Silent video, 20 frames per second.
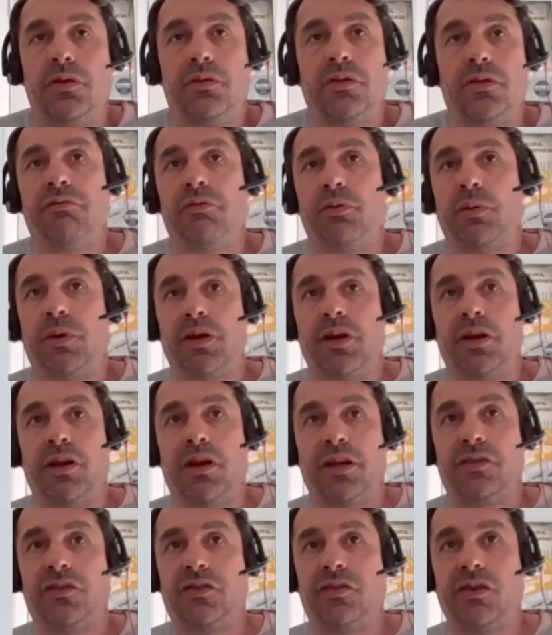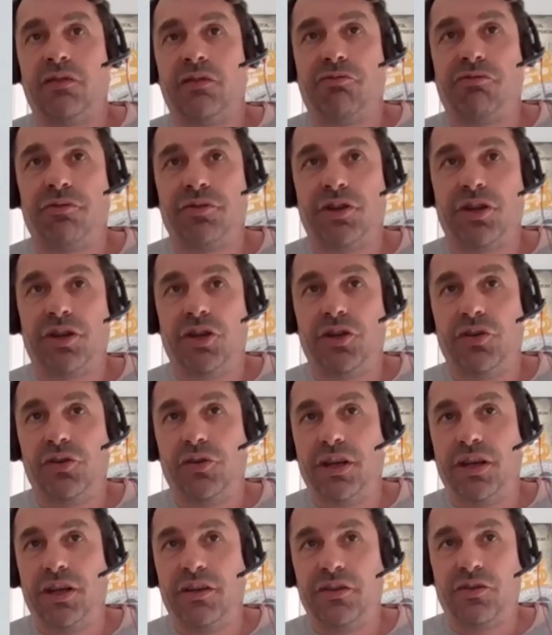everyone likes different
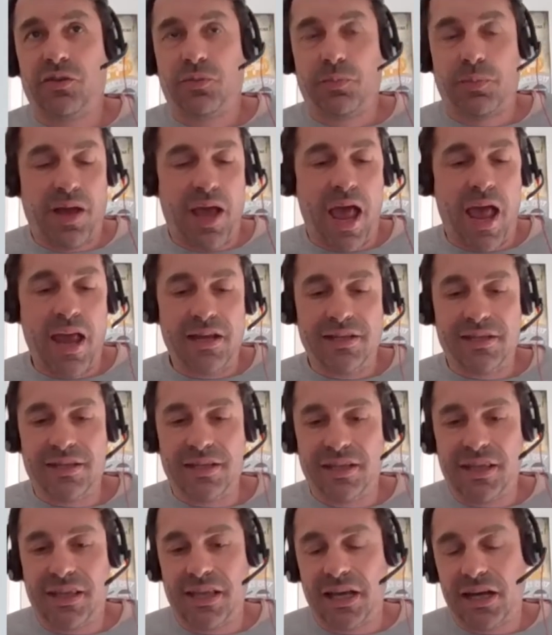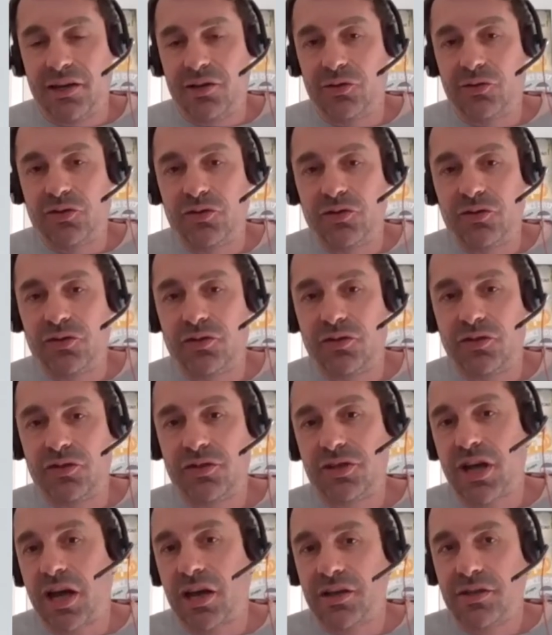units, but 80,000
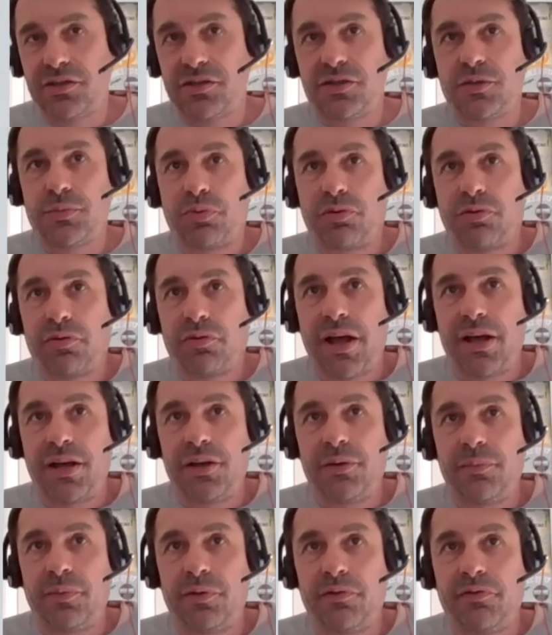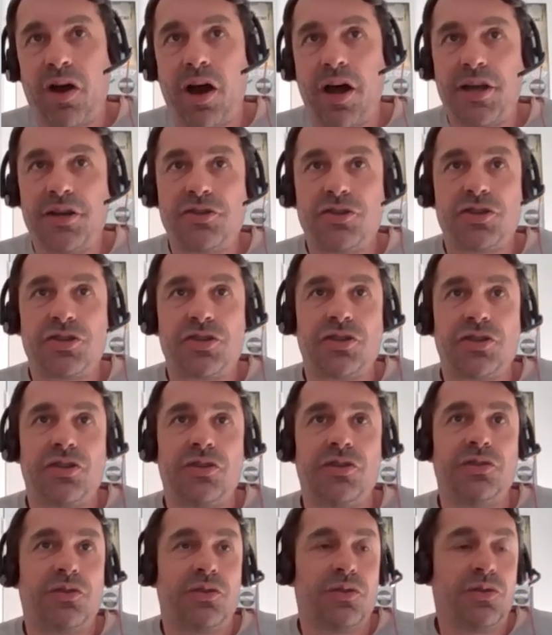tons per annum of
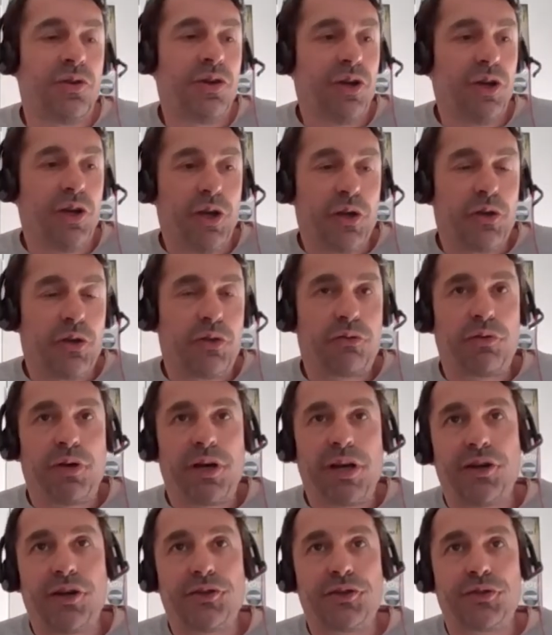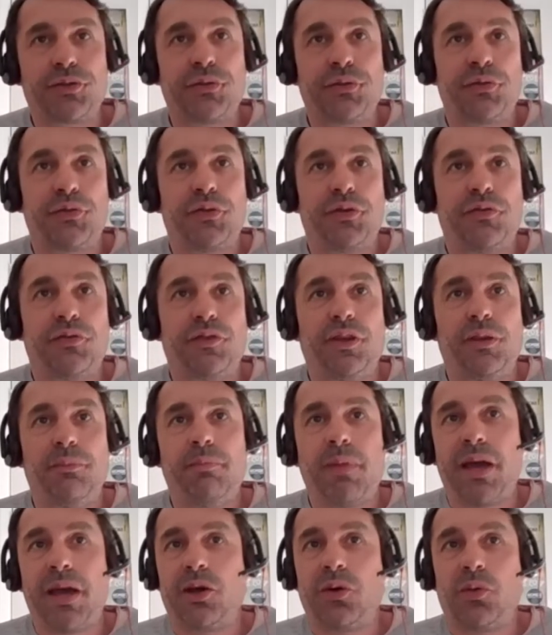hydrogen or 350
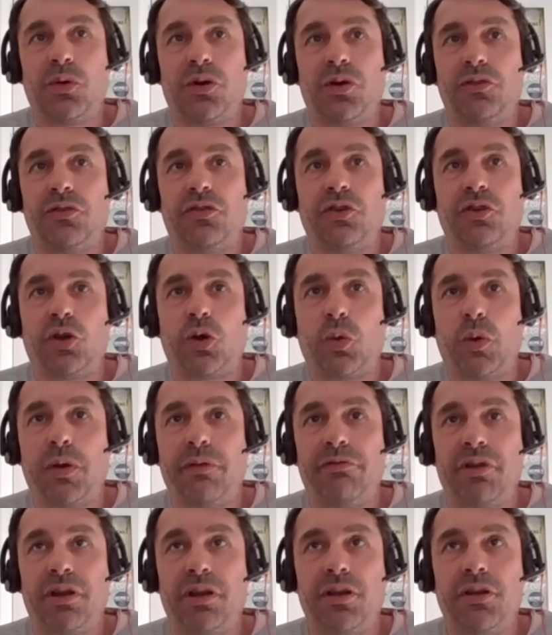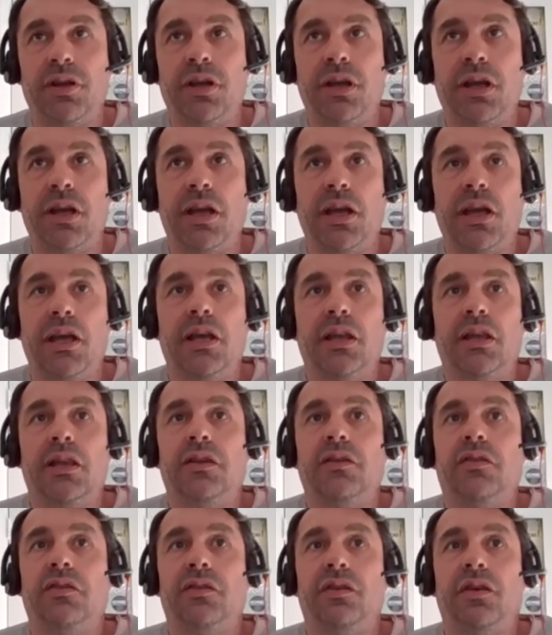megawatts equivalent.
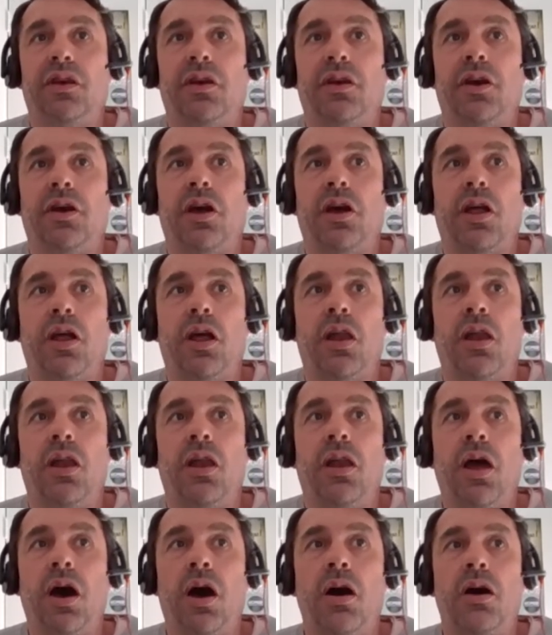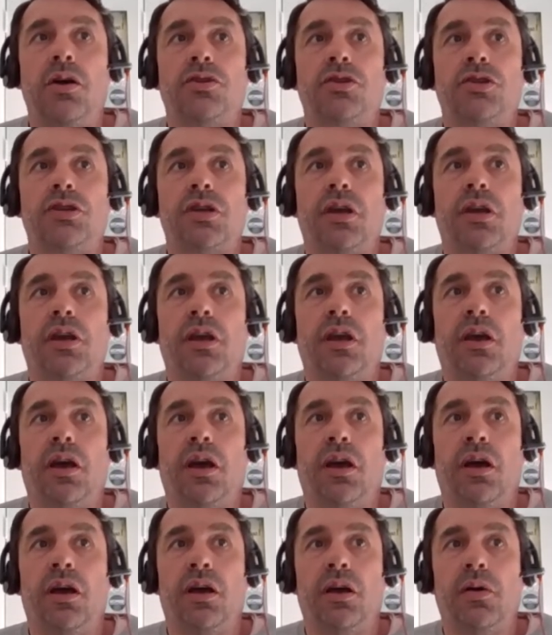This is a large
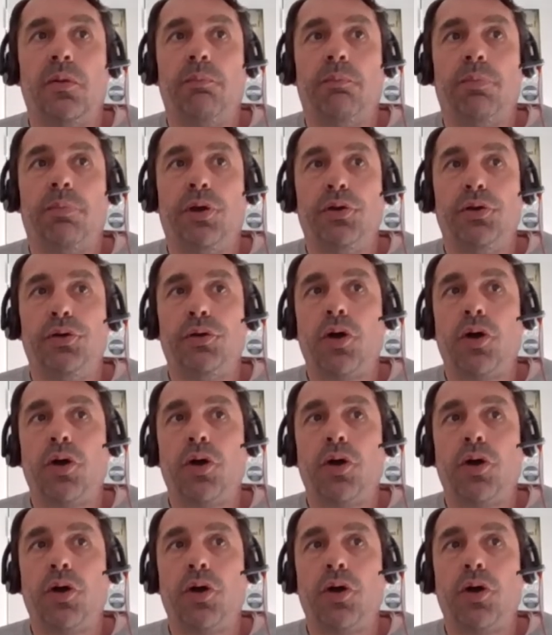blue